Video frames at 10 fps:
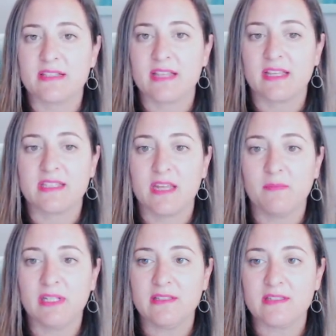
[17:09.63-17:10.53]
that
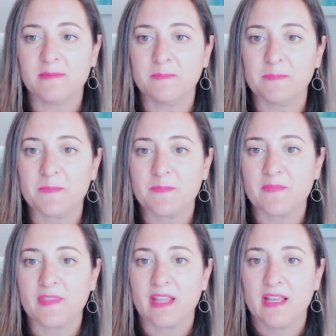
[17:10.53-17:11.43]
template.
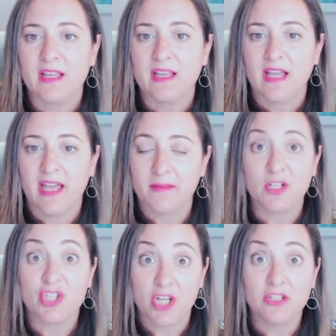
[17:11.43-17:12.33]
And I'm going to
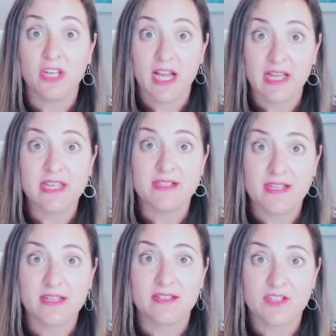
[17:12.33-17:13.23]
show you how easy
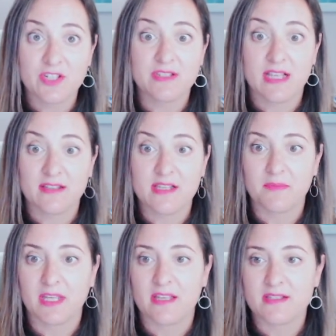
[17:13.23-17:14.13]
it is to sell
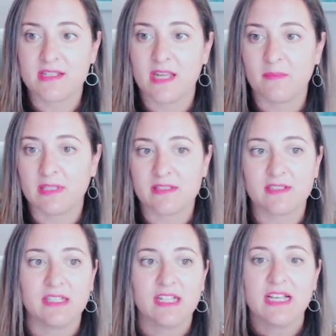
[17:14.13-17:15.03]
something as a template.
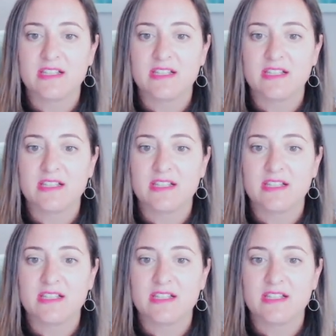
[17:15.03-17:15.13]
So